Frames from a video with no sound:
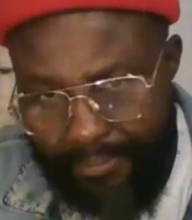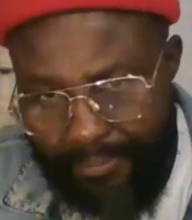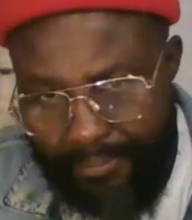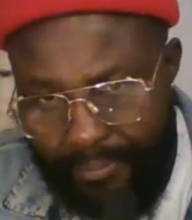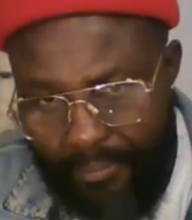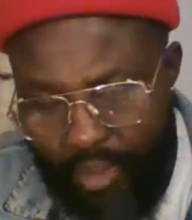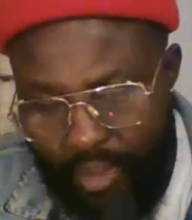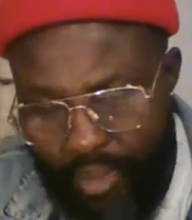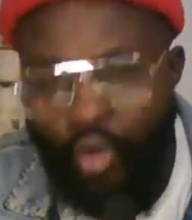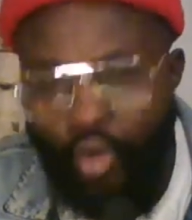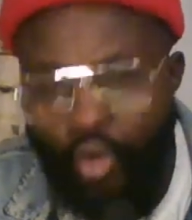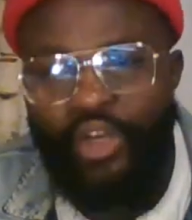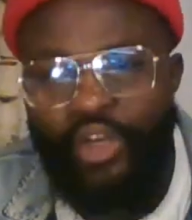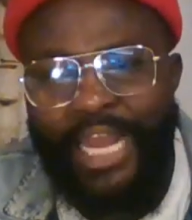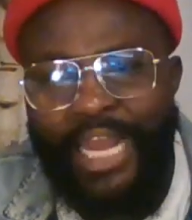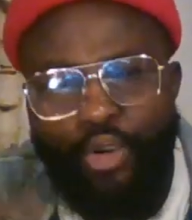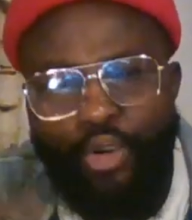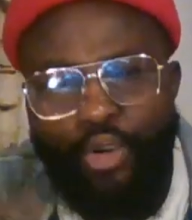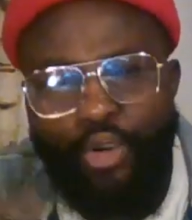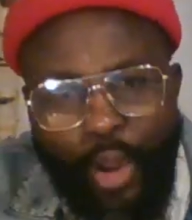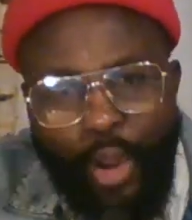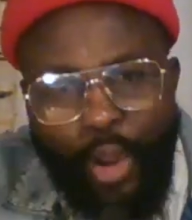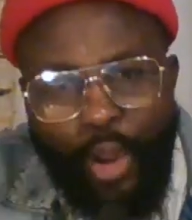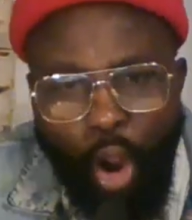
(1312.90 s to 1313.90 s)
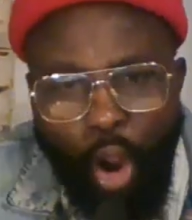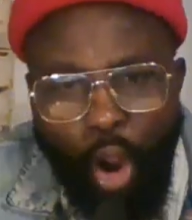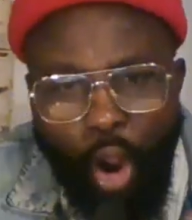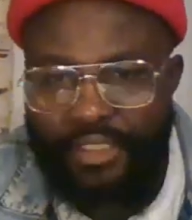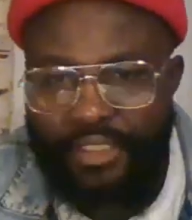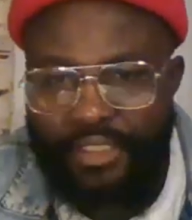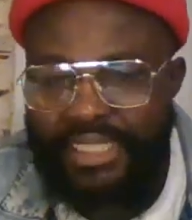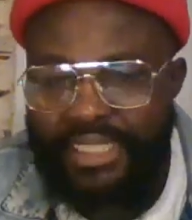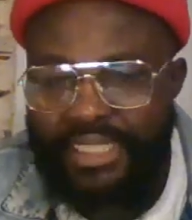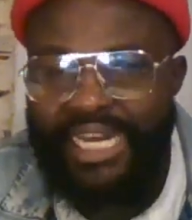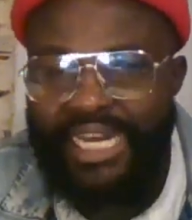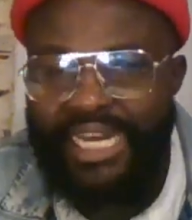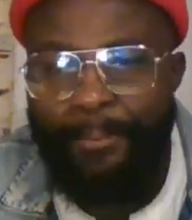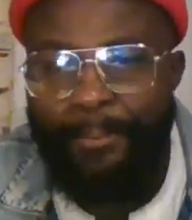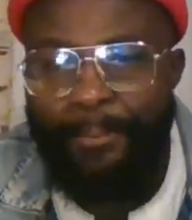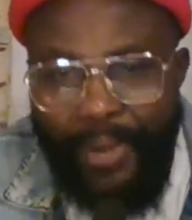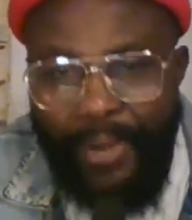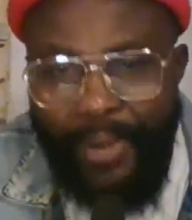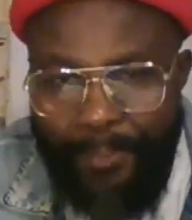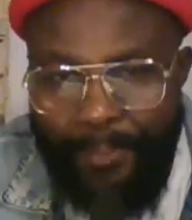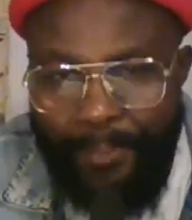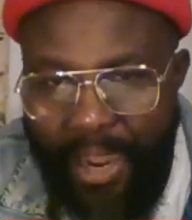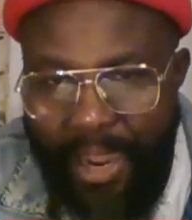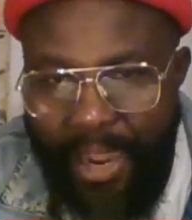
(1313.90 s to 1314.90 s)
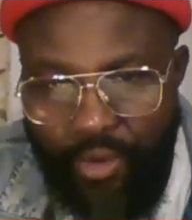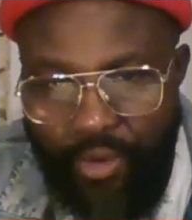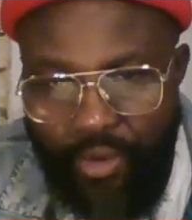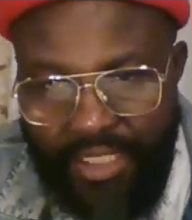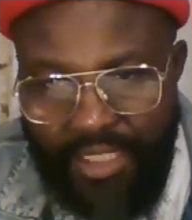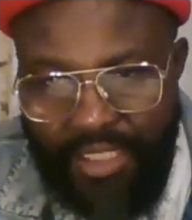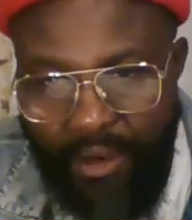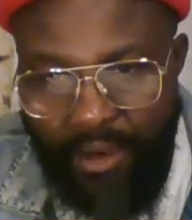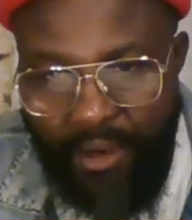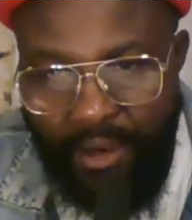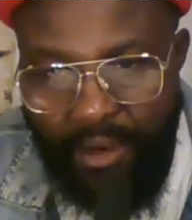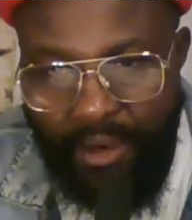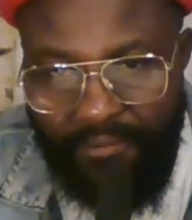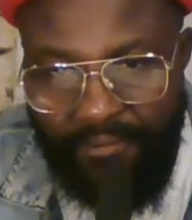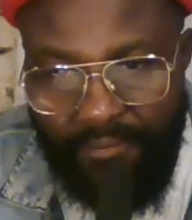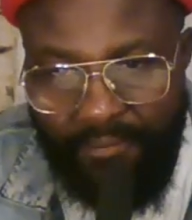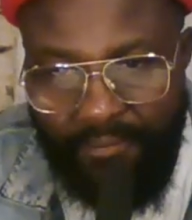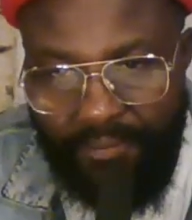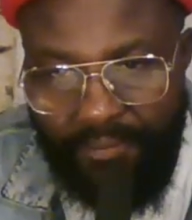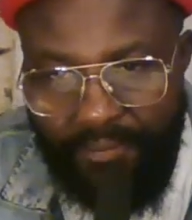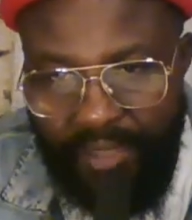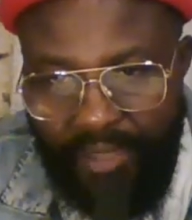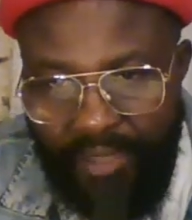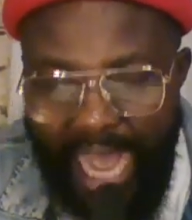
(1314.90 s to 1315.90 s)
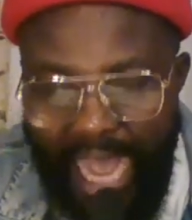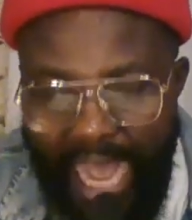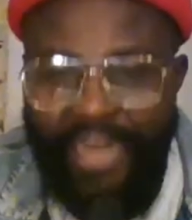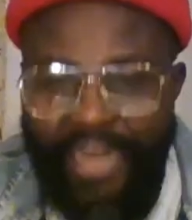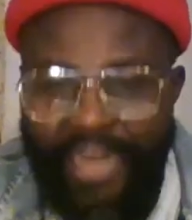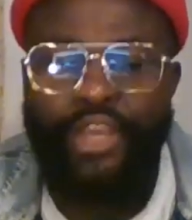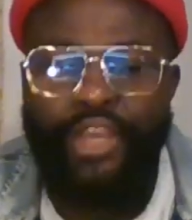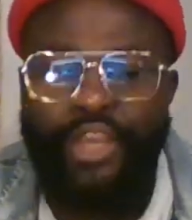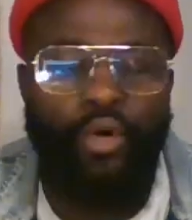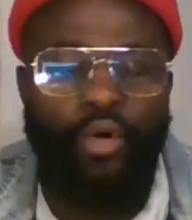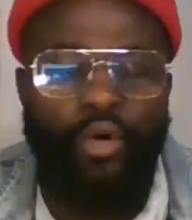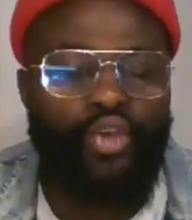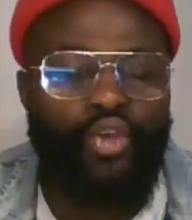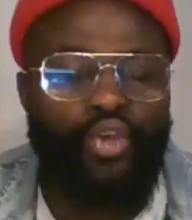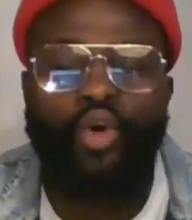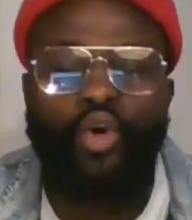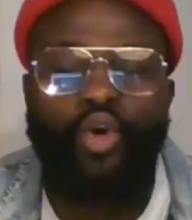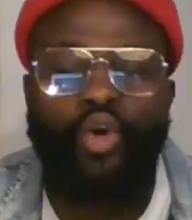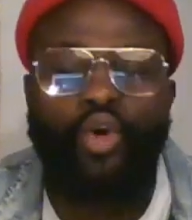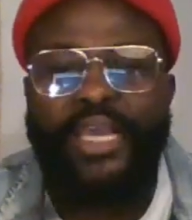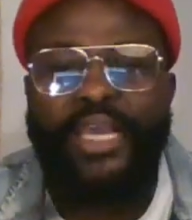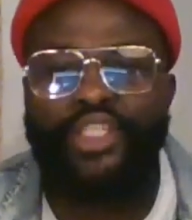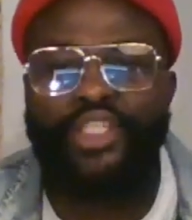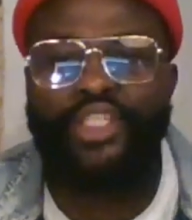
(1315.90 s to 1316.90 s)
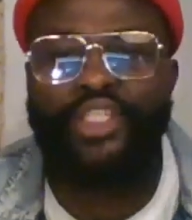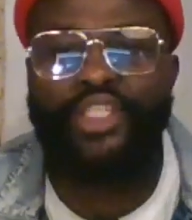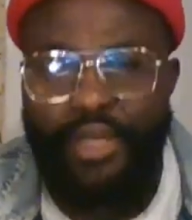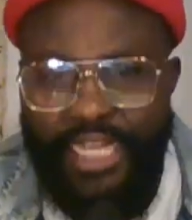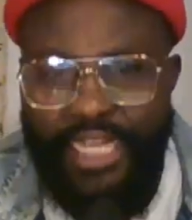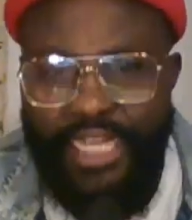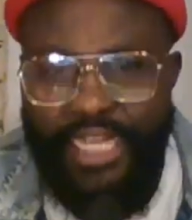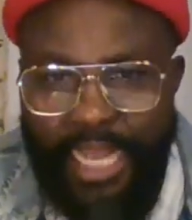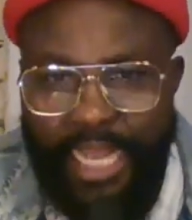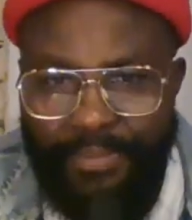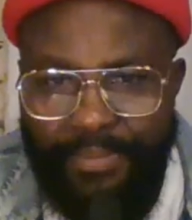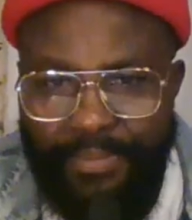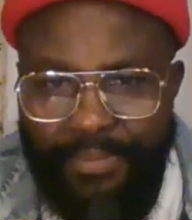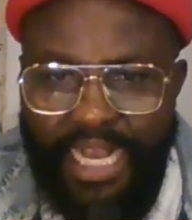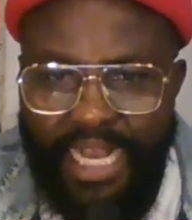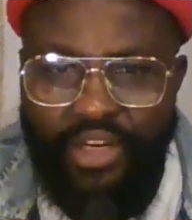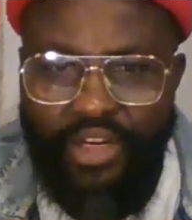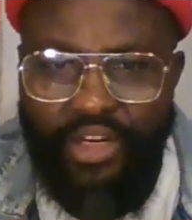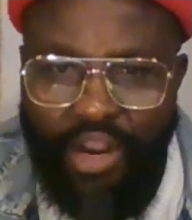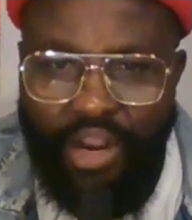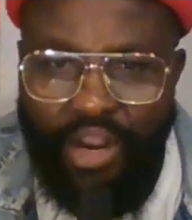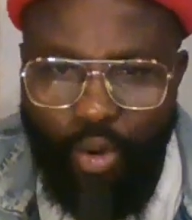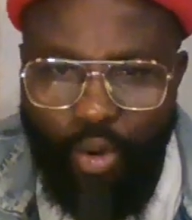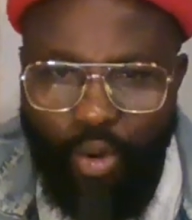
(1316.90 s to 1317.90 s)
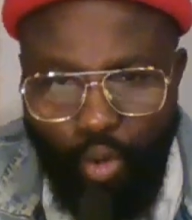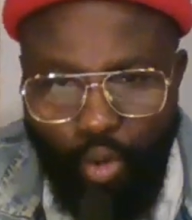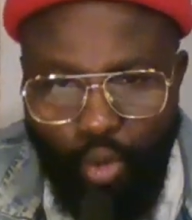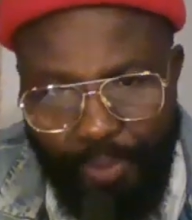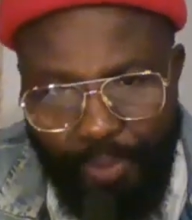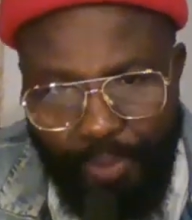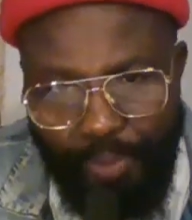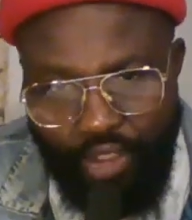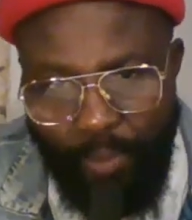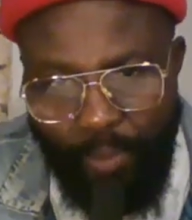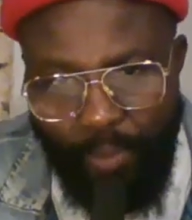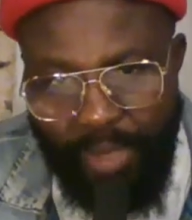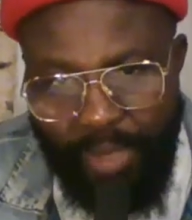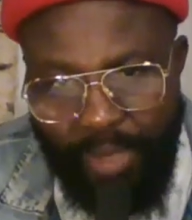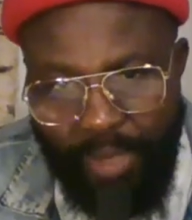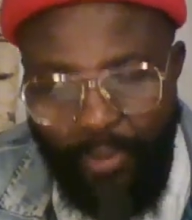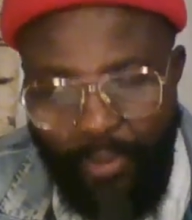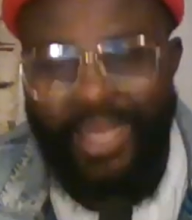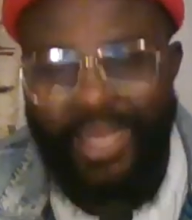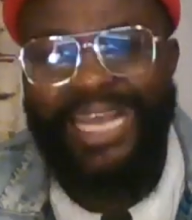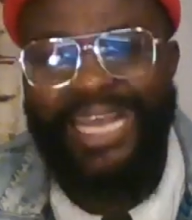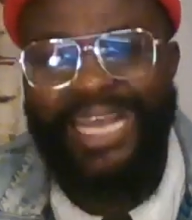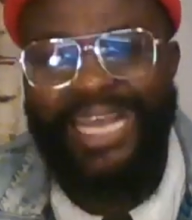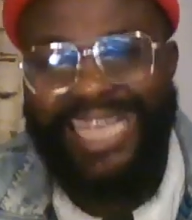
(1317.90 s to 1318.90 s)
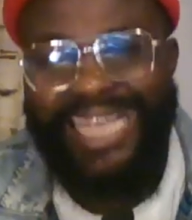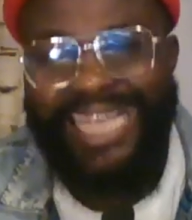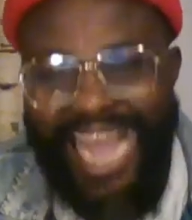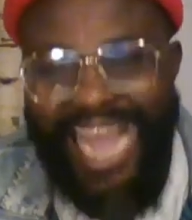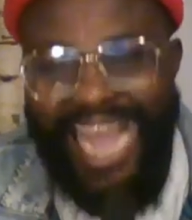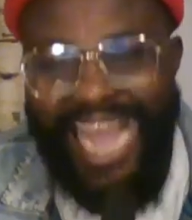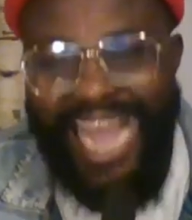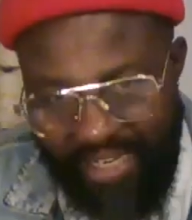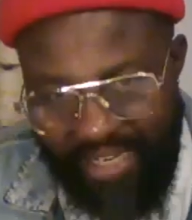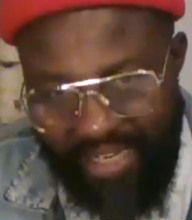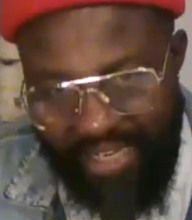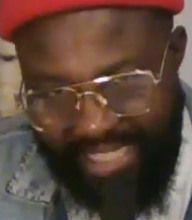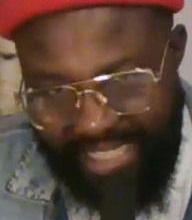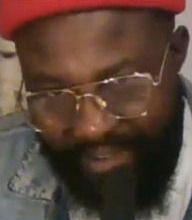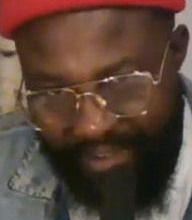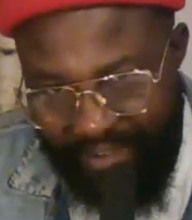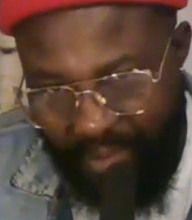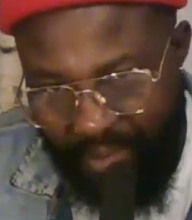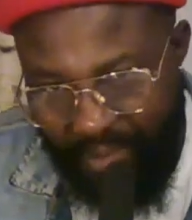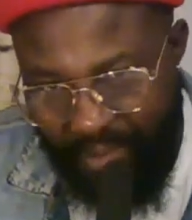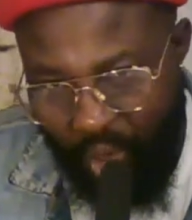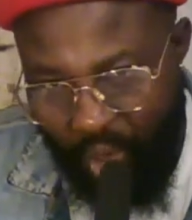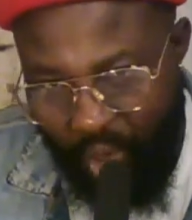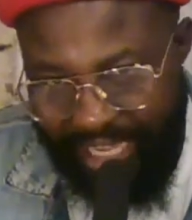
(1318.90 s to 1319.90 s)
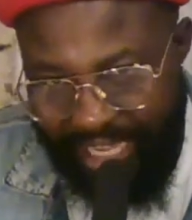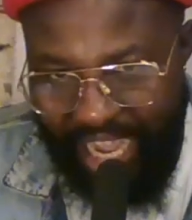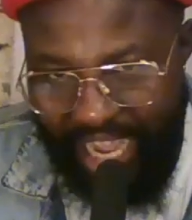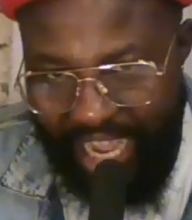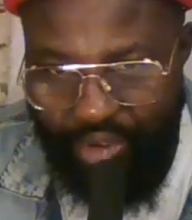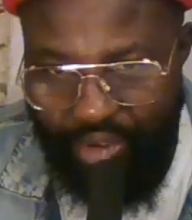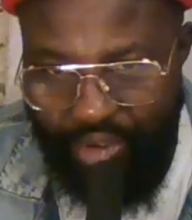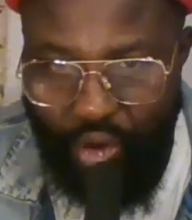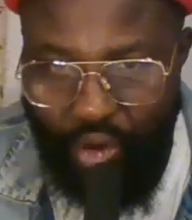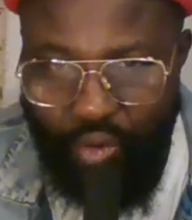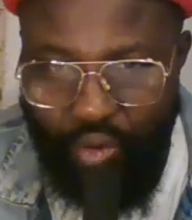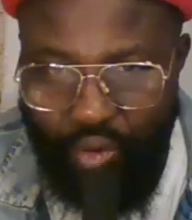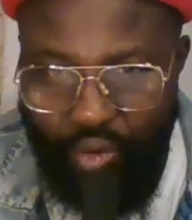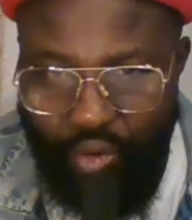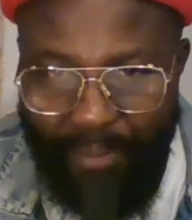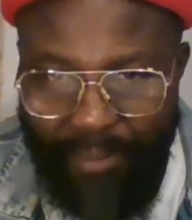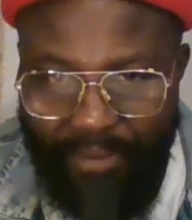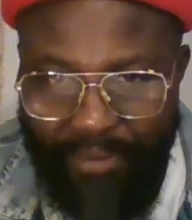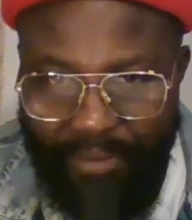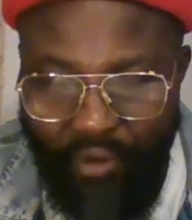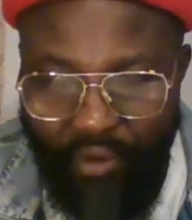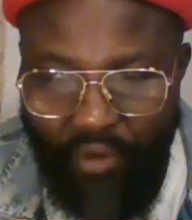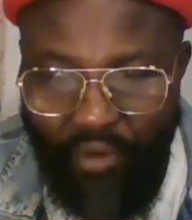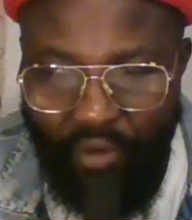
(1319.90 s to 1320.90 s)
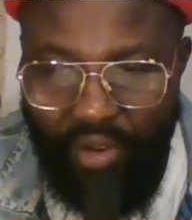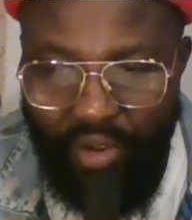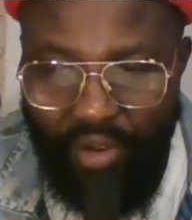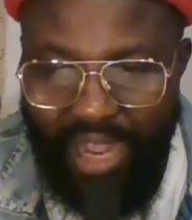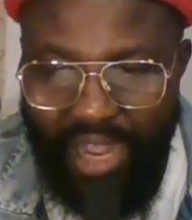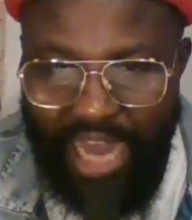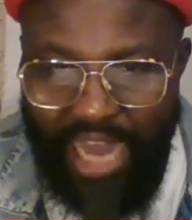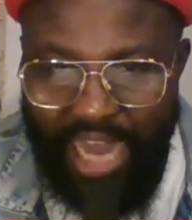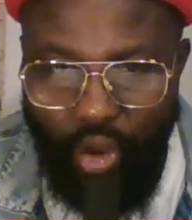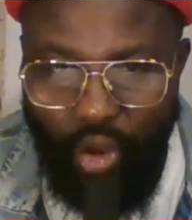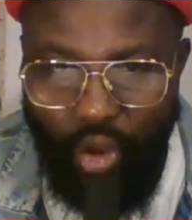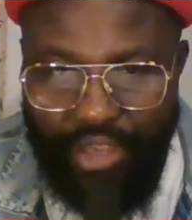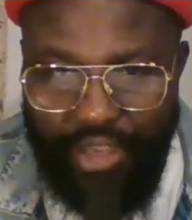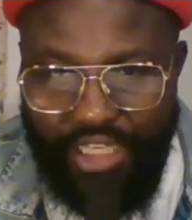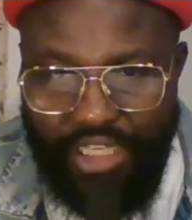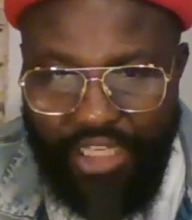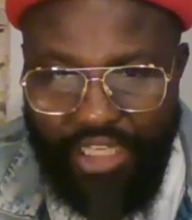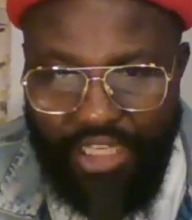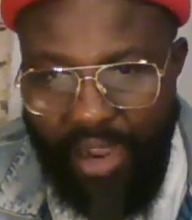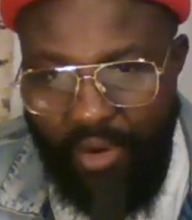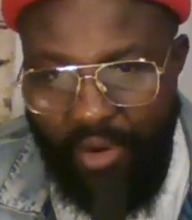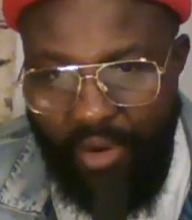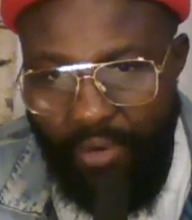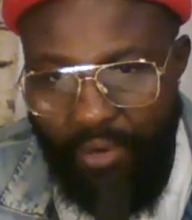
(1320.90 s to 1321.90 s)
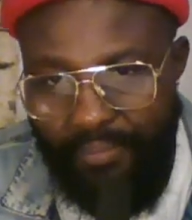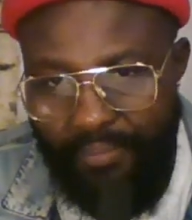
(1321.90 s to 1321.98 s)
so that you will understand and prepare yourself. And he also mentioned the names that they're going to pay some people. They have received the money, now you don't know her before. Aloy Ejimakor,